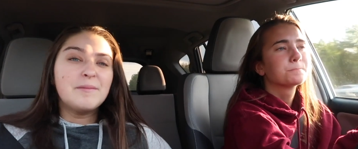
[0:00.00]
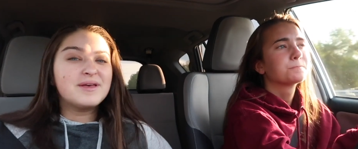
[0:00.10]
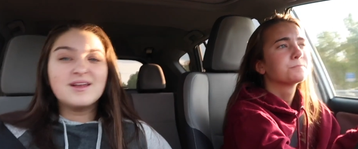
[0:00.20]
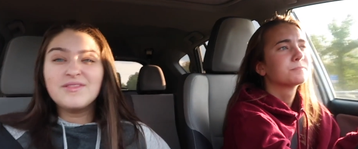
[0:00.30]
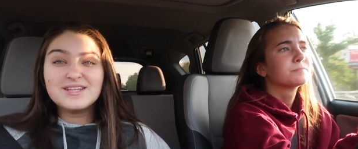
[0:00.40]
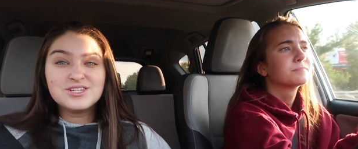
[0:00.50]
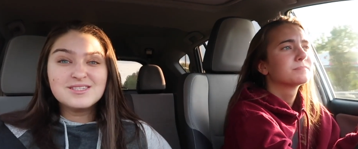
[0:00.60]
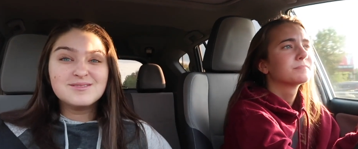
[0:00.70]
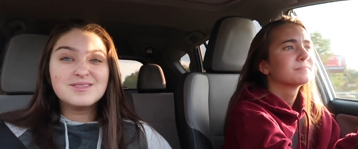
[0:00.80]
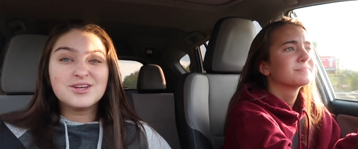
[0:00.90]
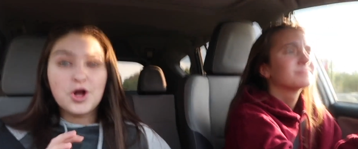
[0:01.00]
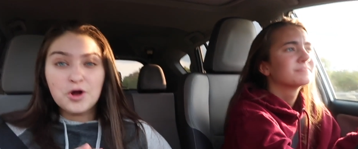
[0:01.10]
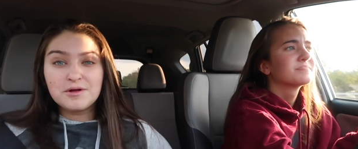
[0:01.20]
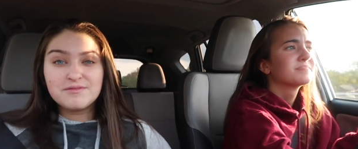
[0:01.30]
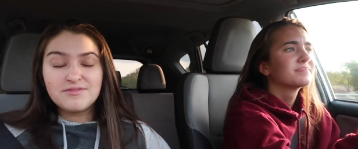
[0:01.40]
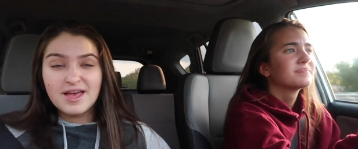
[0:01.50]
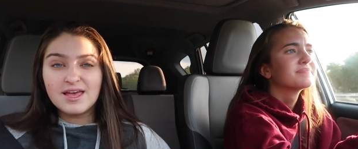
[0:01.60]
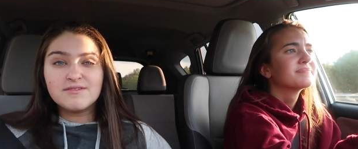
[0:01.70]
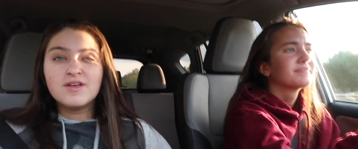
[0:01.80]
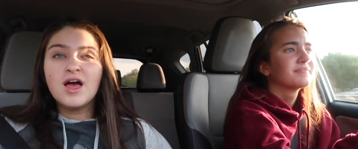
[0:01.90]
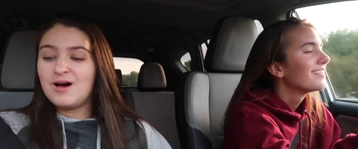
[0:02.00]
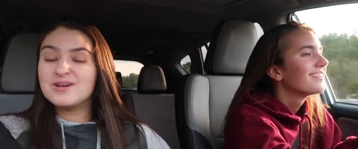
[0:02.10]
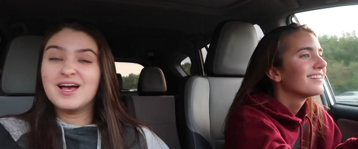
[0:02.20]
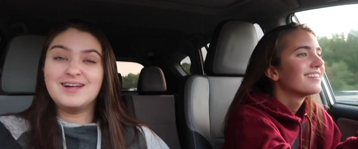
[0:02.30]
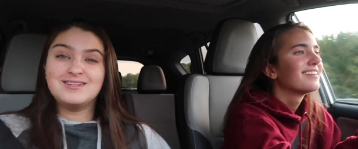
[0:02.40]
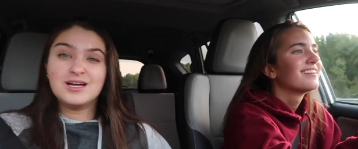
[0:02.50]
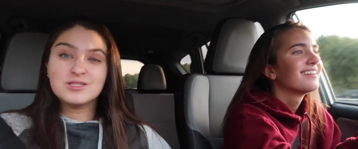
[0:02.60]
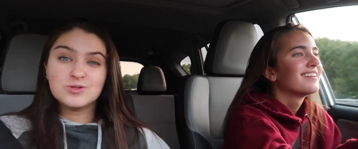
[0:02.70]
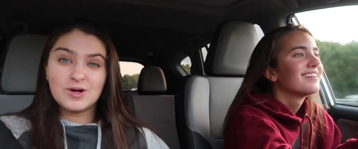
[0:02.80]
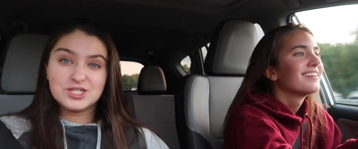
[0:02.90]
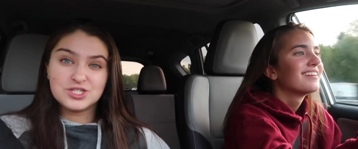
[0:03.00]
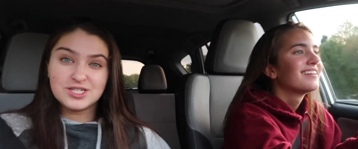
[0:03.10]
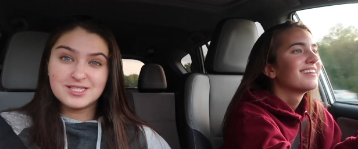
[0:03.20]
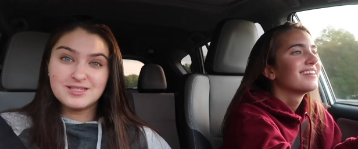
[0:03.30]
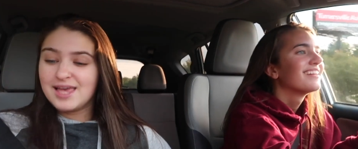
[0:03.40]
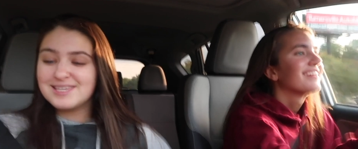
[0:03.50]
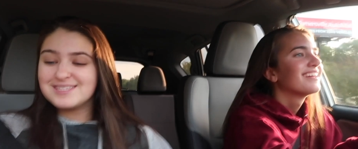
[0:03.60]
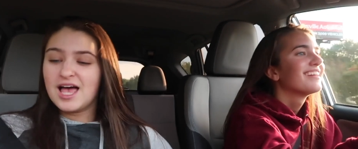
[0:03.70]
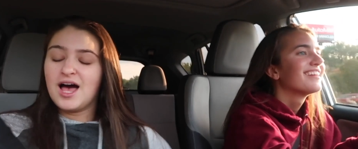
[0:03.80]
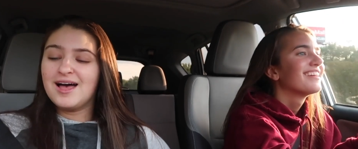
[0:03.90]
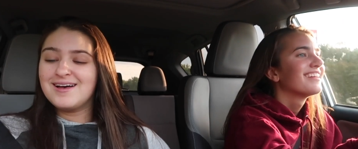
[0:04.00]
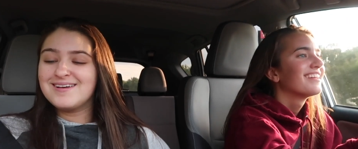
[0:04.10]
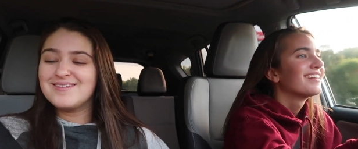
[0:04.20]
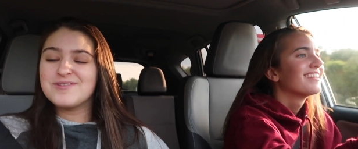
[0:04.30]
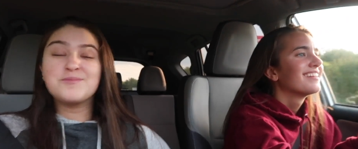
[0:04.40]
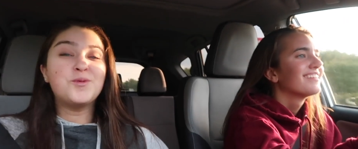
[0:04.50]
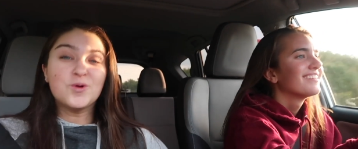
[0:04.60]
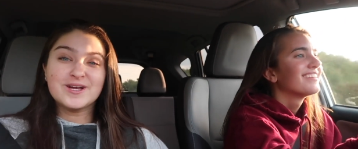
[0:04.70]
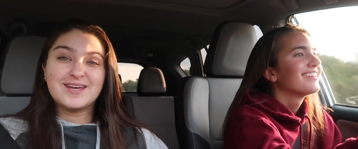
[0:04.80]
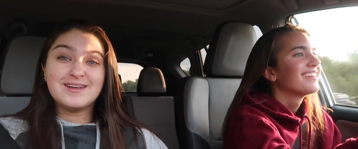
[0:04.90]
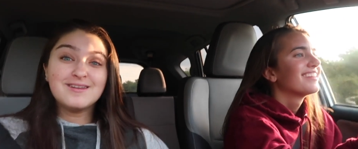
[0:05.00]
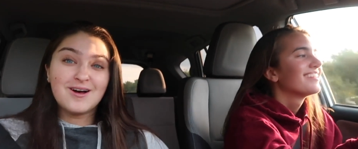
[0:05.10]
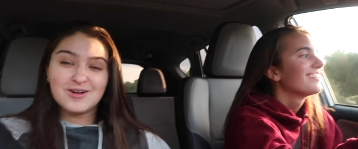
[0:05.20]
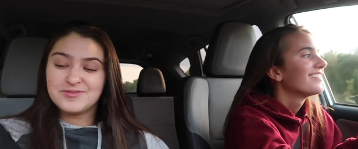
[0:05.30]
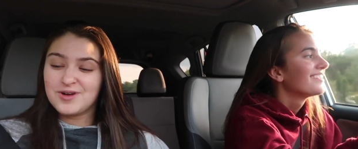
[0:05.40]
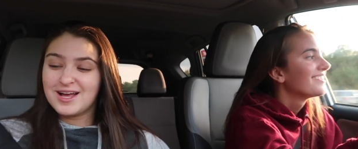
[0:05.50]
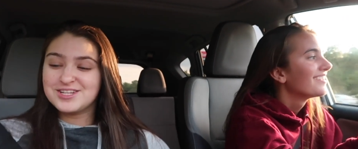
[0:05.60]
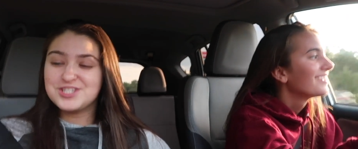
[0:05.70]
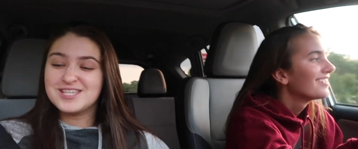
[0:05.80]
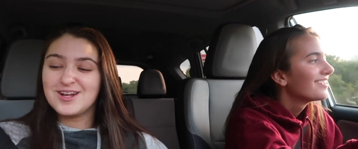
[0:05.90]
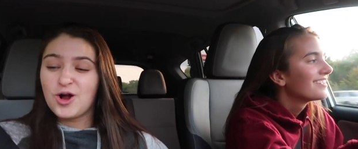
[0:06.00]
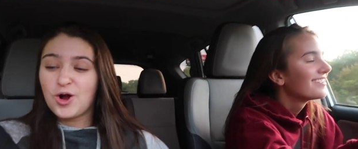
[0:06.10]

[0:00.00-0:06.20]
Speaker 1: But you know, that's just the current fave. Okay, next question is from Morgan, our friend. She said,